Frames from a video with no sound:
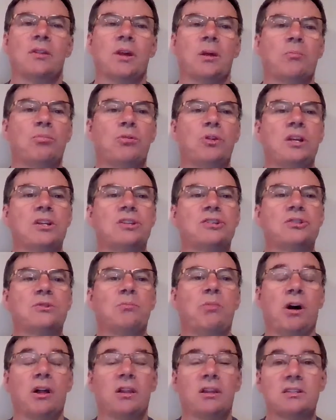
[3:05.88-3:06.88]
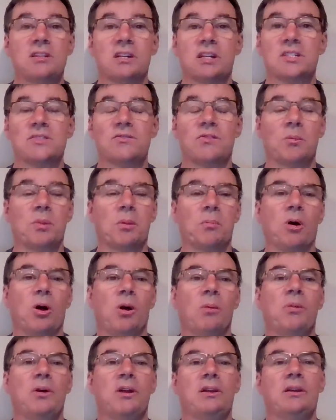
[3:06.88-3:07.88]
They preached politics from the
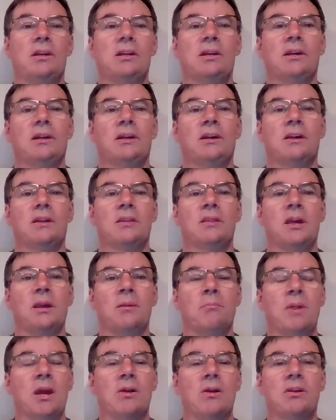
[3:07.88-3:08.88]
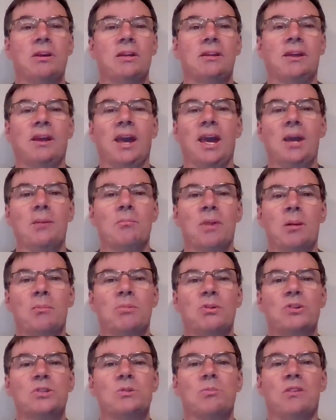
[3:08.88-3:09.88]
pulpit. They married gay
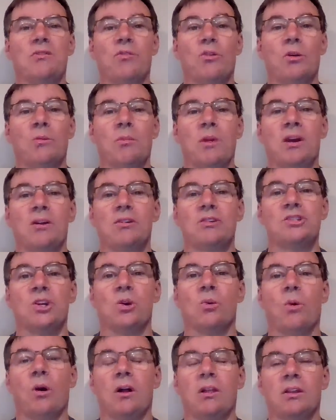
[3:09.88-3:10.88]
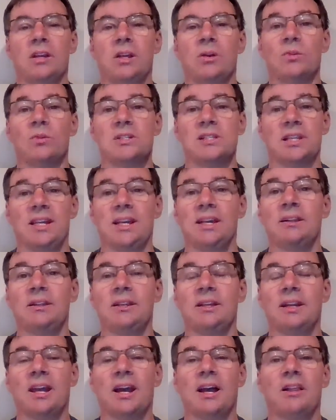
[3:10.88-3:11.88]
members before marriage equality was legal
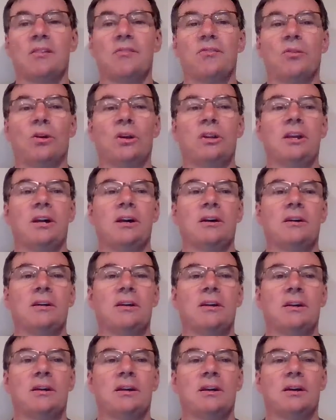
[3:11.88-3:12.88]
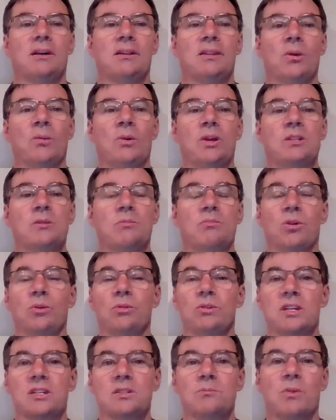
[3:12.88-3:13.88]
in California. They went to
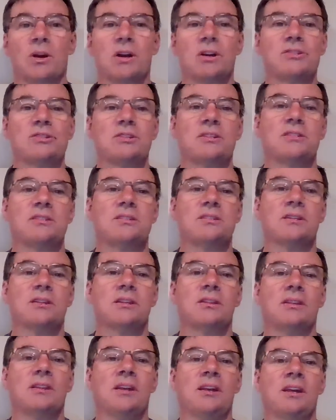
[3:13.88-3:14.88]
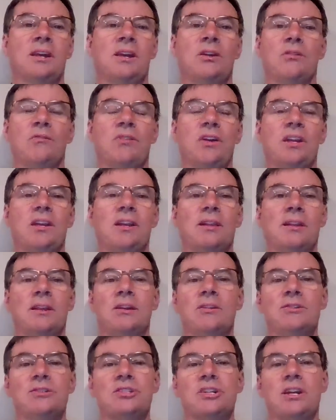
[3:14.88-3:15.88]
protest marches. They innovated
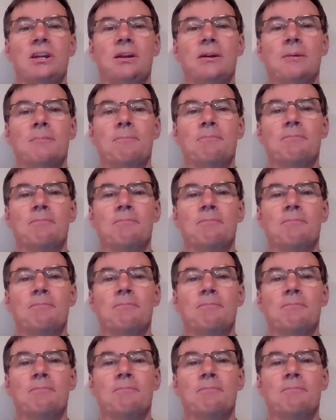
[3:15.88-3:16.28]
liturgy.